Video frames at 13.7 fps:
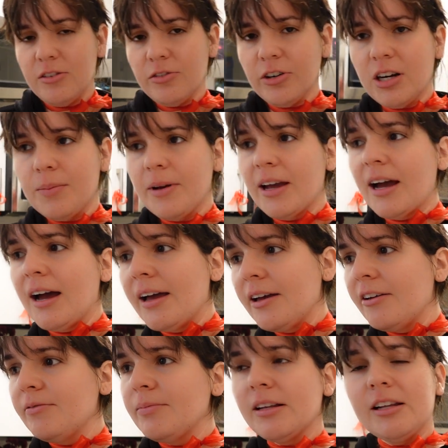you for coming.
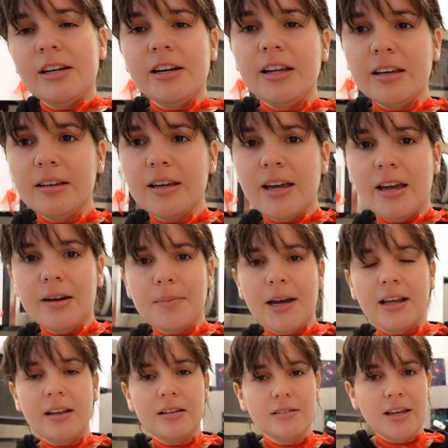I've been cleaning and my
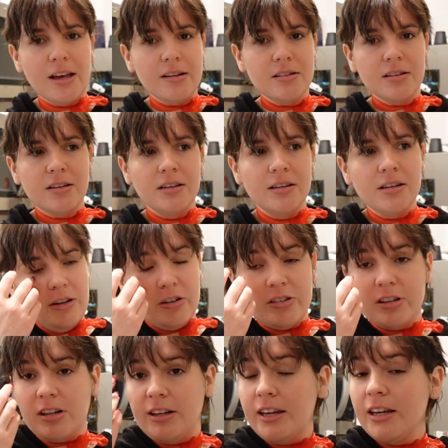desk looks
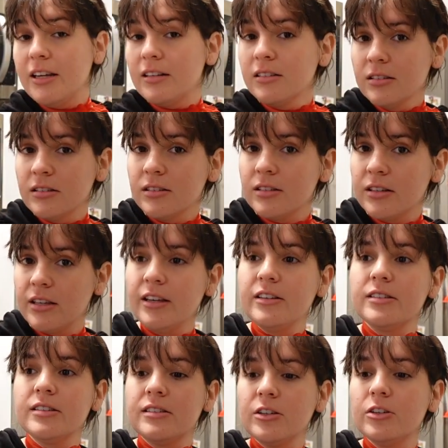clean. It
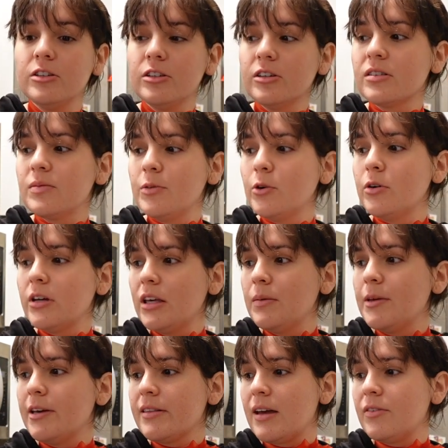still looks bulky
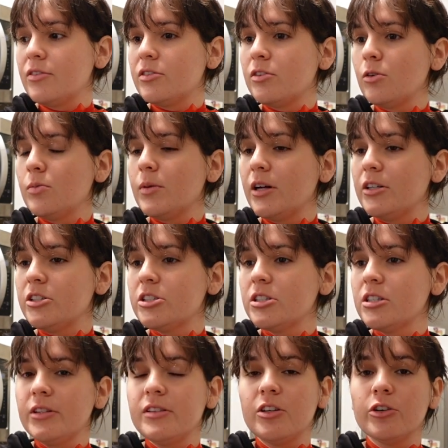because I have so much
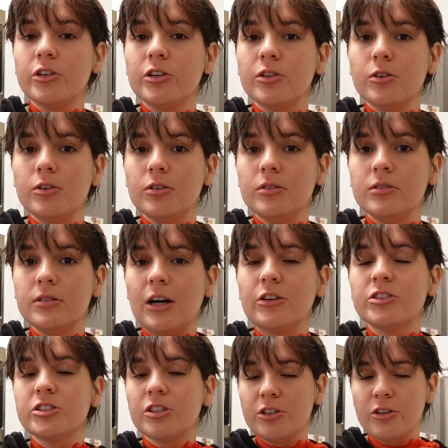material. I'll
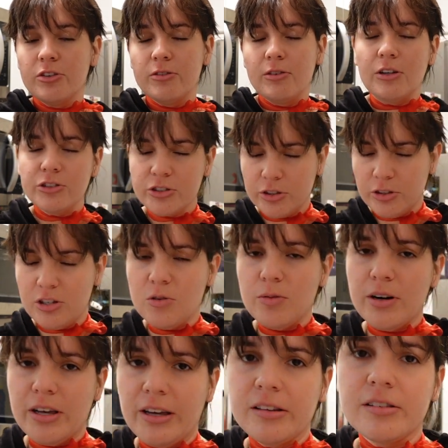show you when
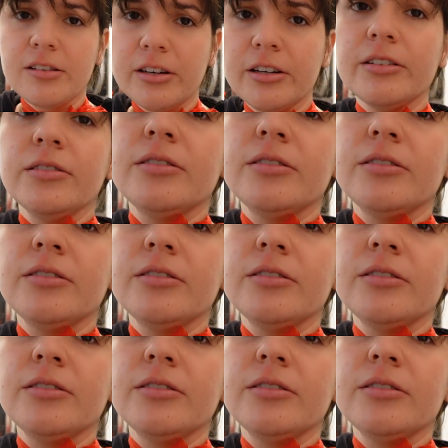it gets there.